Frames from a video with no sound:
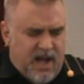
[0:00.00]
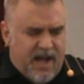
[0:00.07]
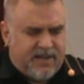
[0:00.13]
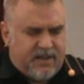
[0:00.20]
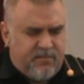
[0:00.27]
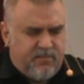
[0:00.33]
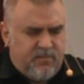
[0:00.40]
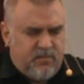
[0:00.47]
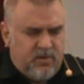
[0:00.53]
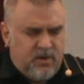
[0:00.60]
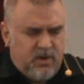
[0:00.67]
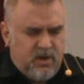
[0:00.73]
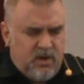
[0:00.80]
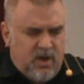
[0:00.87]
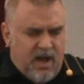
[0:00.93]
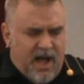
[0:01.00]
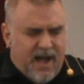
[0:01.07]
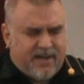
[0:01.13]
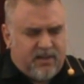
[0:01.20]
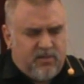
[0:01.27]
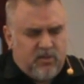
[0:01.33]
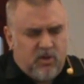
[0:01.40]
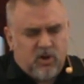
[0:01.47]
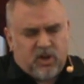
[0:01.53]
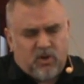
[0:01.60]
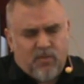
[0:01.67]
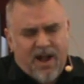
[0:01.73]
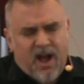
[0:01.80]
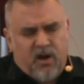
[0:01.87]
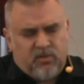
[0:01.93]
I can, I can look
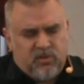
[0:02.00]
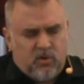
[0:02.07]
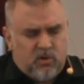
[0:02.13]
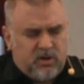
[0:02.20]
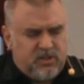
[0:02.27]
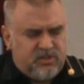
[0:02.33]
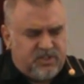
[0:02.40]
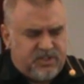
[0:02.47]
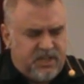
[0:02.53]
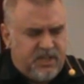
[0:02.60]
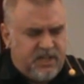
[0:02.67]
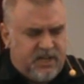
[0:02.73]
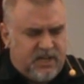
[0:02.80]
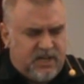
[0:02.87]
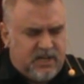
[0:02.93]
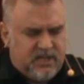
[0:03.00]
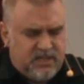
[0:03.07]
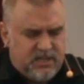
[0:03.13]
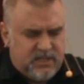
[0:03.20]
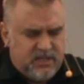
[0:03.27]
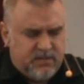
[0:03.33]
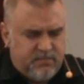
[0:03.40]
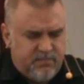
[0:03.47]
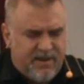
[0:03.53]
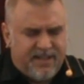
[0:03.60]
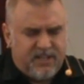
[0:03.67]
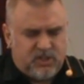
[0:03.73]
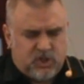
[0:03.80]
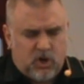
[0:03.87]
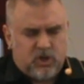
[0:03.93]
around, Lord, and see uh,
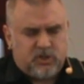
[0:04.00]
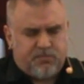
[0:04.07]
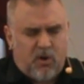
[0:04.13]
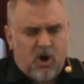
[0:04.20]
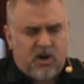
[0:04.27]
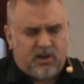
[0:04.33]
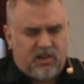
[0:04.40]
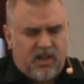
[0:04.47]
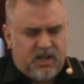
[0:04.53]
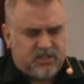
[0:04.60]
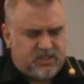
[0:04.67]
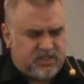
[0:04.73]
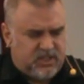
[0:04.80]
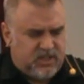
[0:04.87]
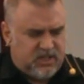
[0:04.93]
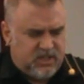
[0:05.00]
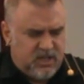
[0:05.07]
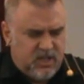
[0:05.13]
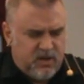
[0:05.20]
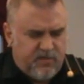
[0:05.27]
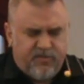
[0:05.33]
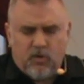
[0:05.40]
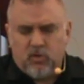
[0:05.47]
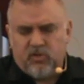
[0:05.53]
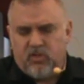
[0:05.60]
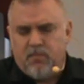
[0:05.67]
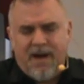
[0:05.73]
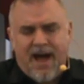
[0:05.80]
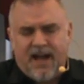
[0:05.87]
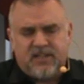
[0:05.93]
many church parking lots uh, full
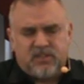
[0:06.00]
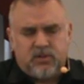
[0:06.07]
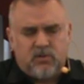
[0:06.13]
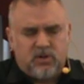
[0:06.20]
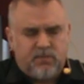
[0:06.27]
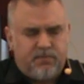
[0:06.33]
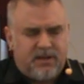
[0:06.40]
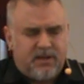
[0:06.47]
to the max, Lord.